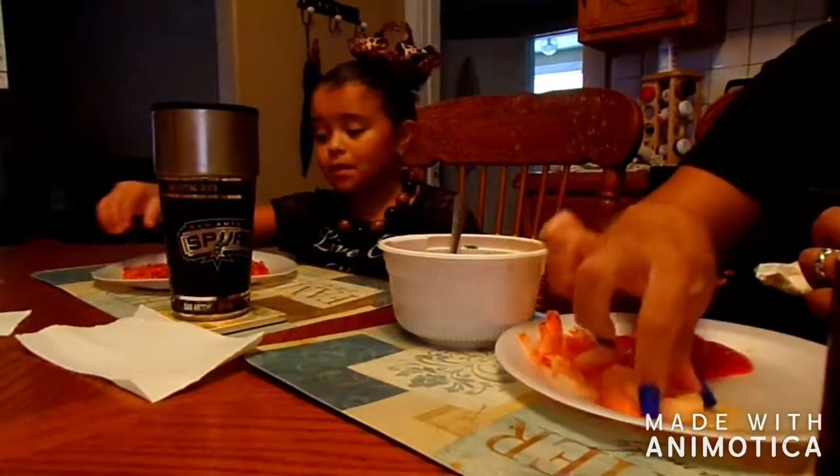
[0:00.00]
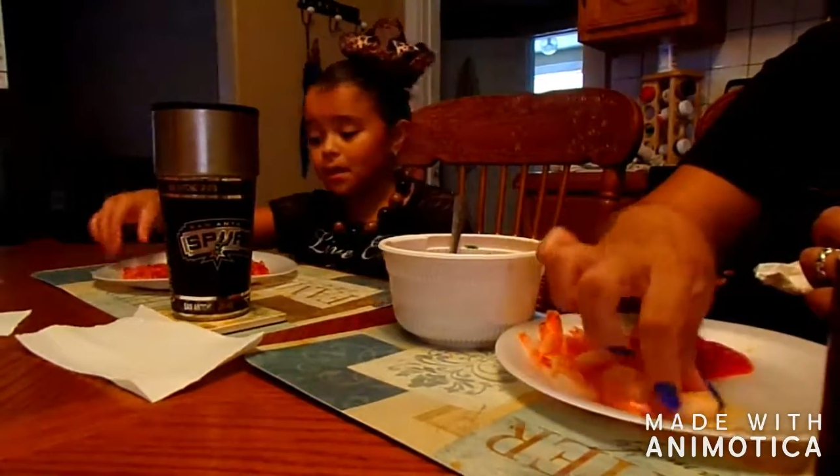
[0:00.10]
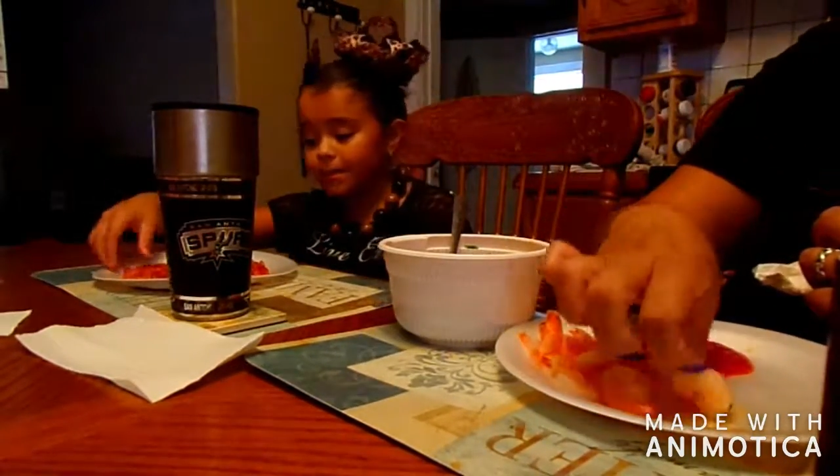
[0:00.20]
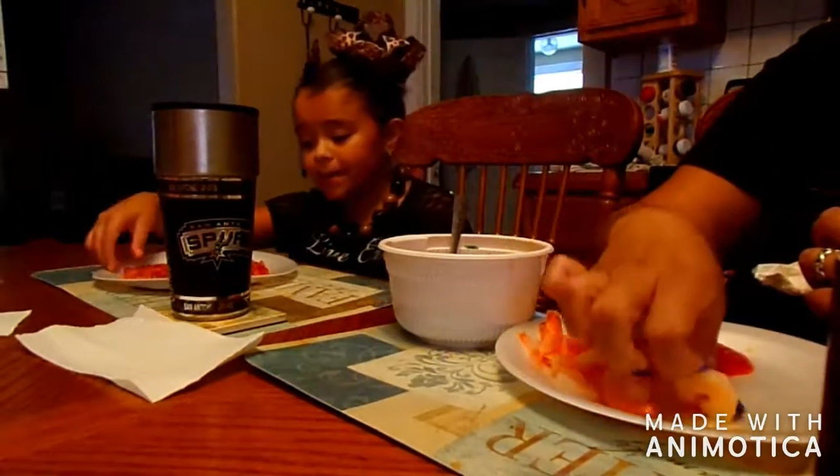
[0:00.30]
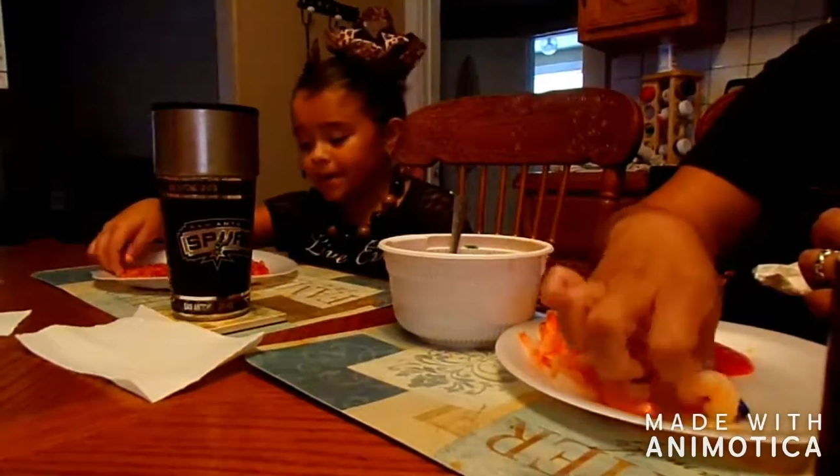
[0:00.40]

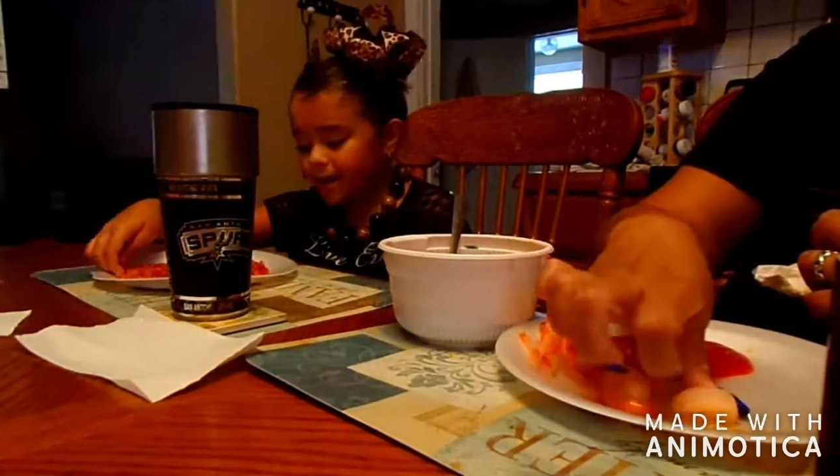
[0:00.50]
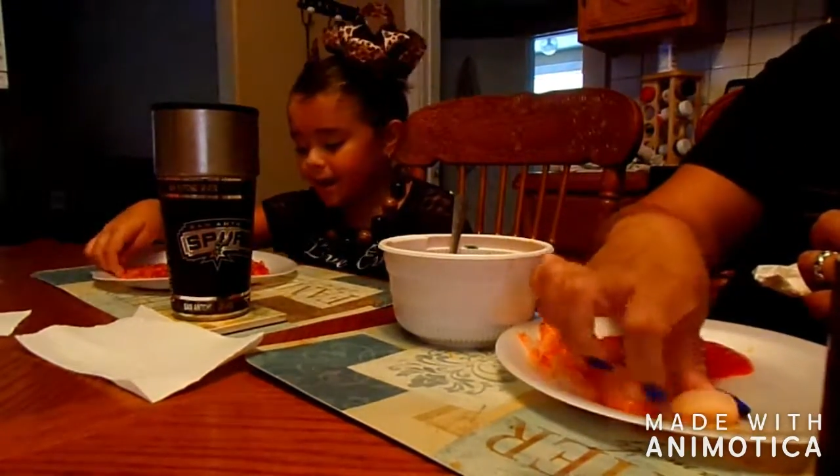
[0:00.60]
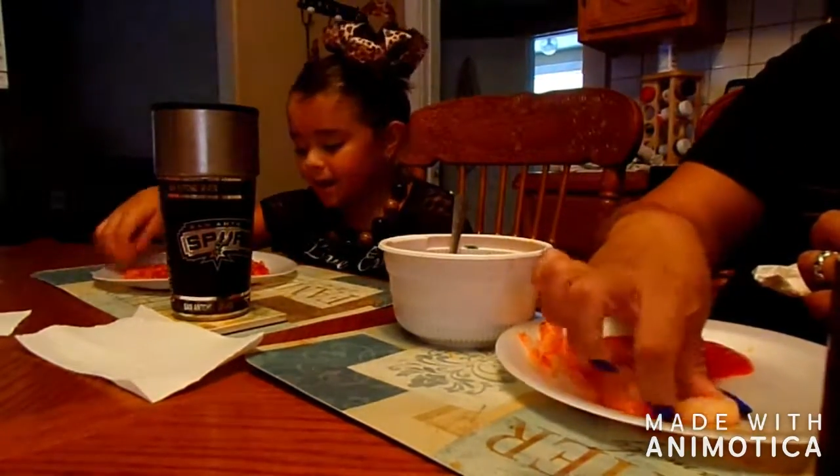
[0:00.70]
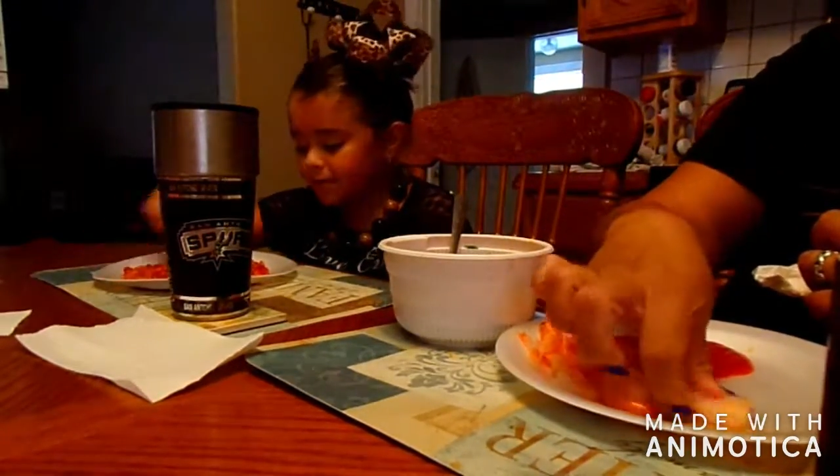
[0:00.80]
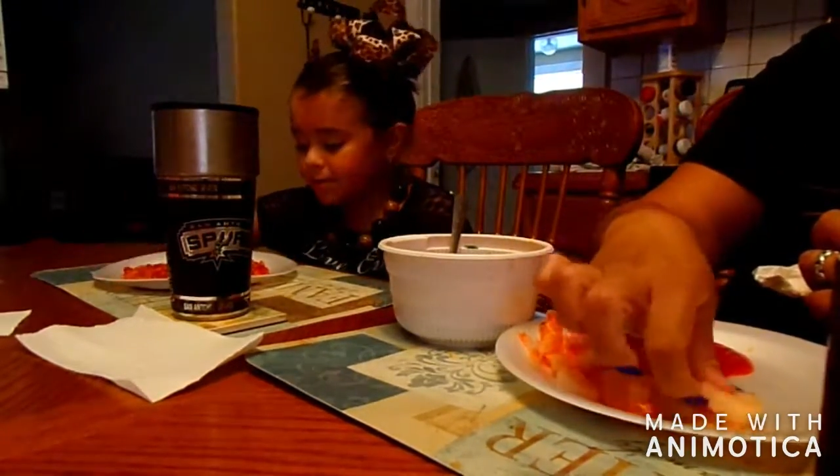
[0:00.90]
But
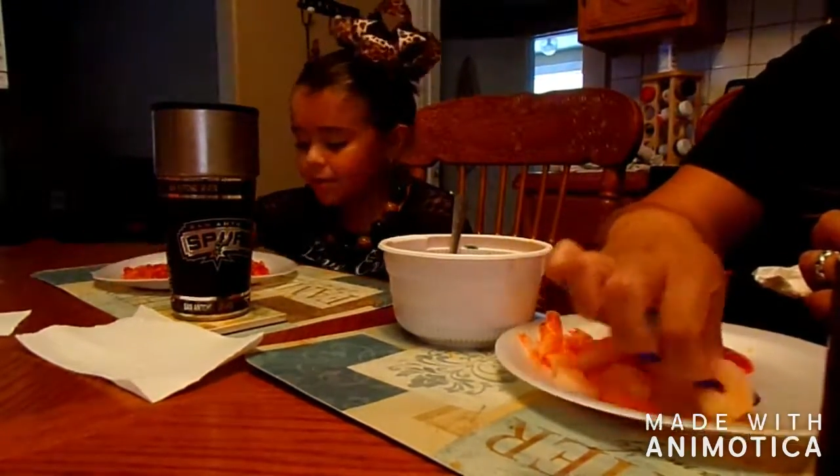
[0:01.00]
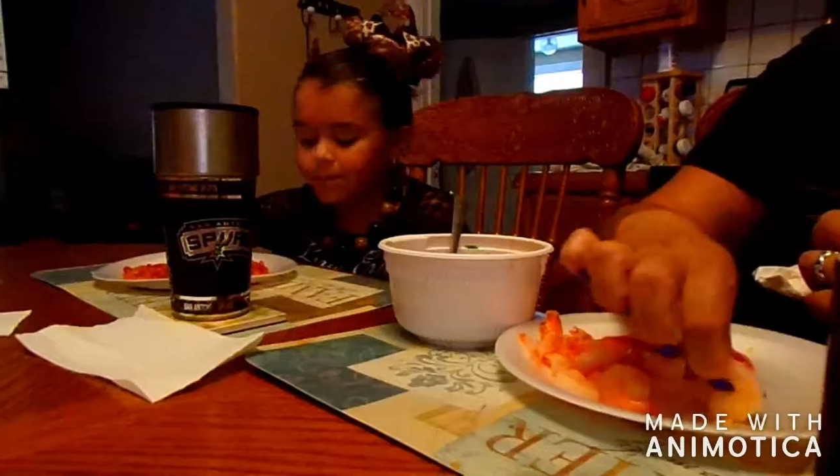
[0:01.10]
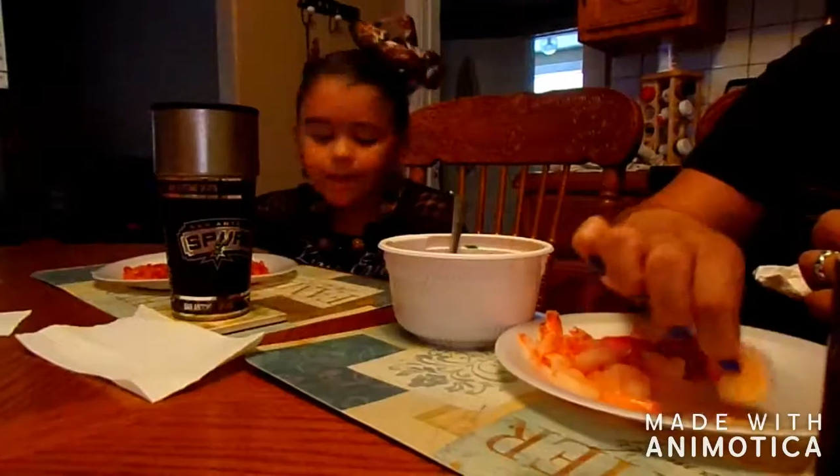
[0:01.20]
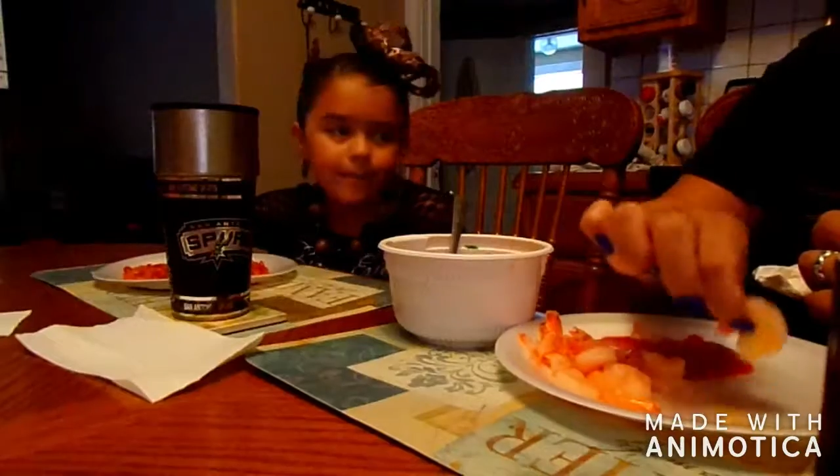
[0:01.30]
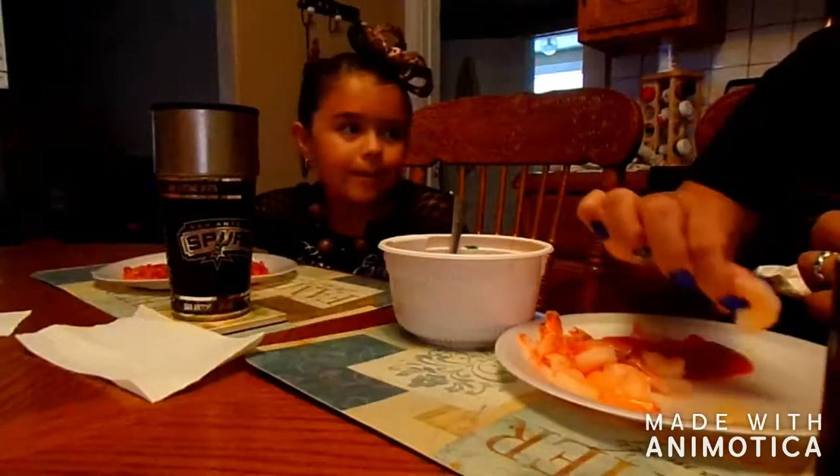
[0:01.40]
I don't know
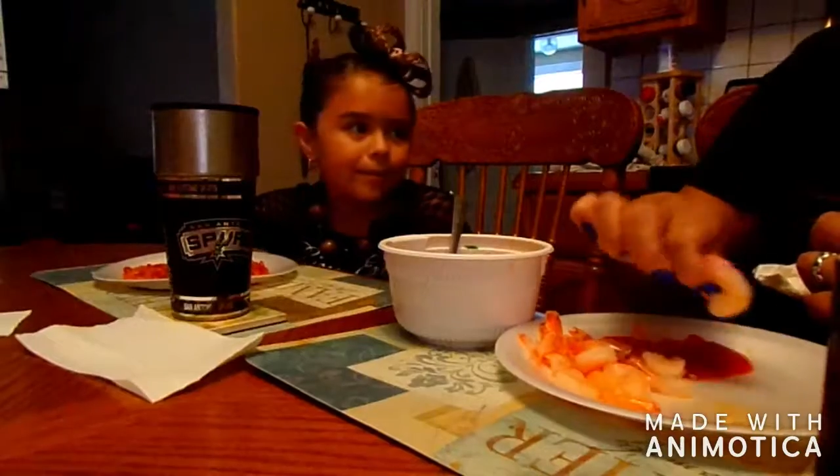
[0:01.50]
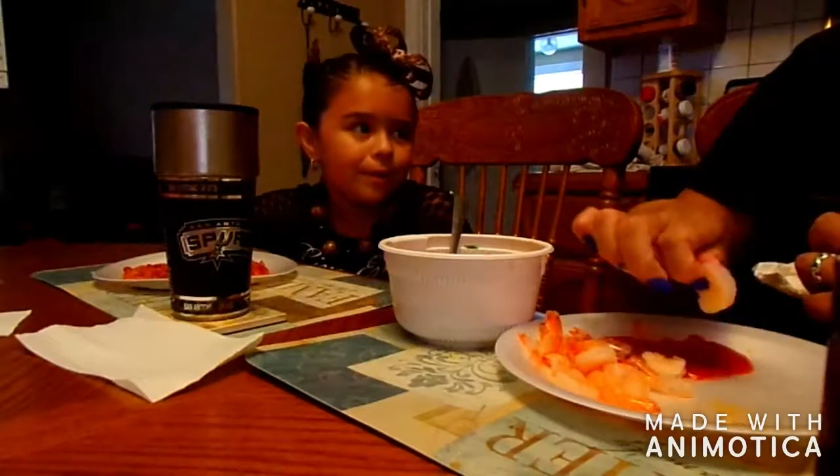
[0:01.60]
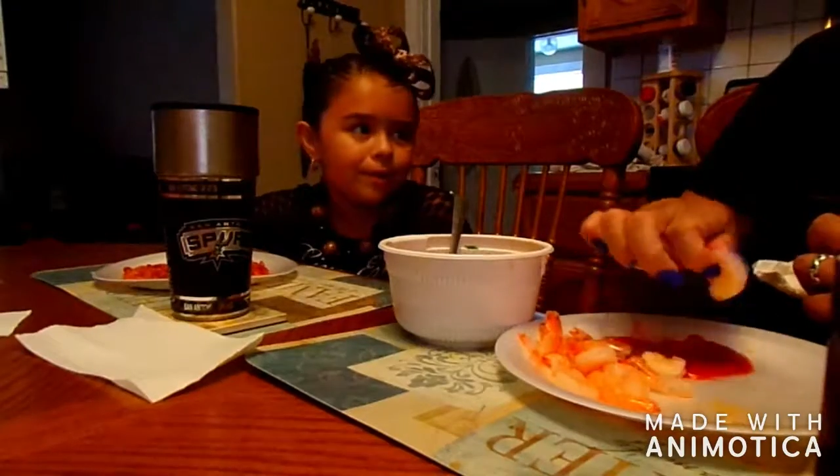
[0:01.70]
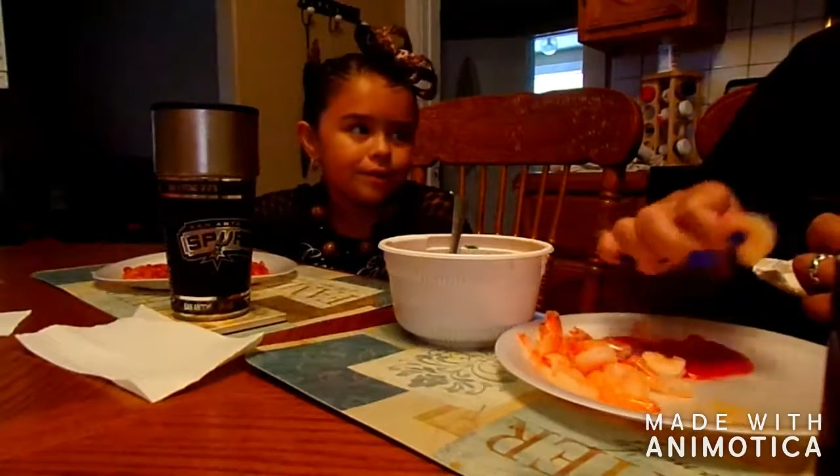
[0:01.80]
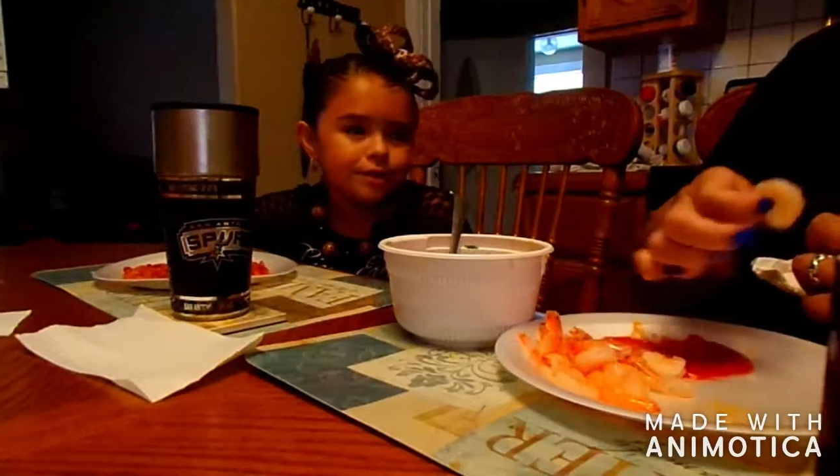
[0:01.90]
about my
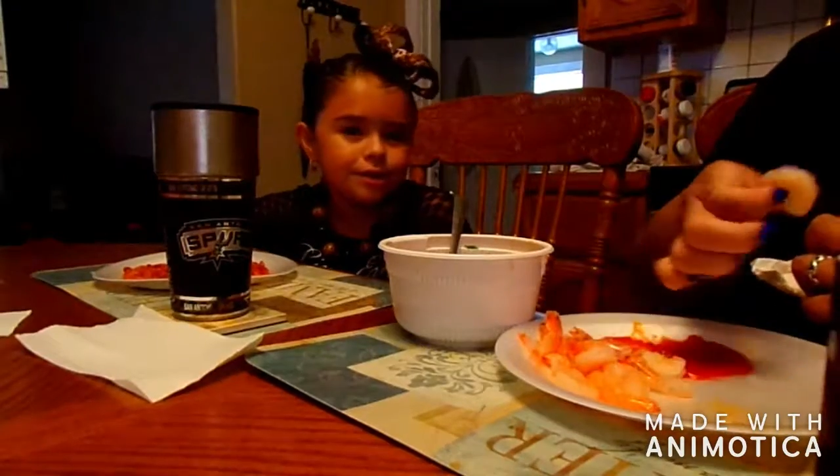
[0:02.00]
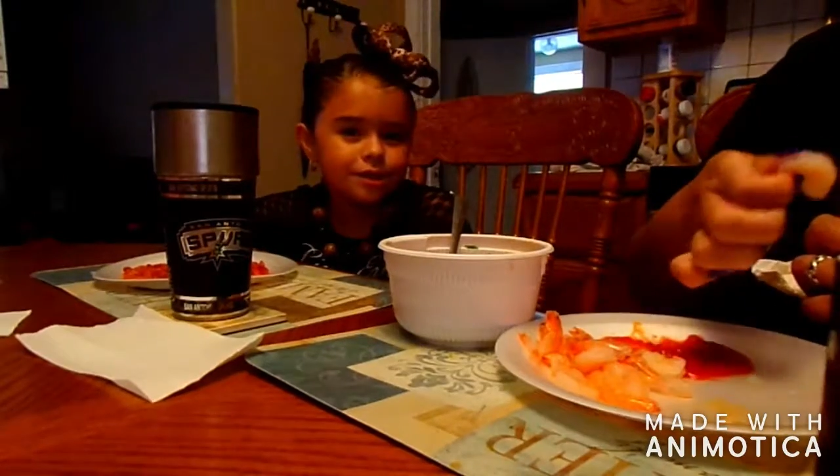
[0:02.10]
brothers.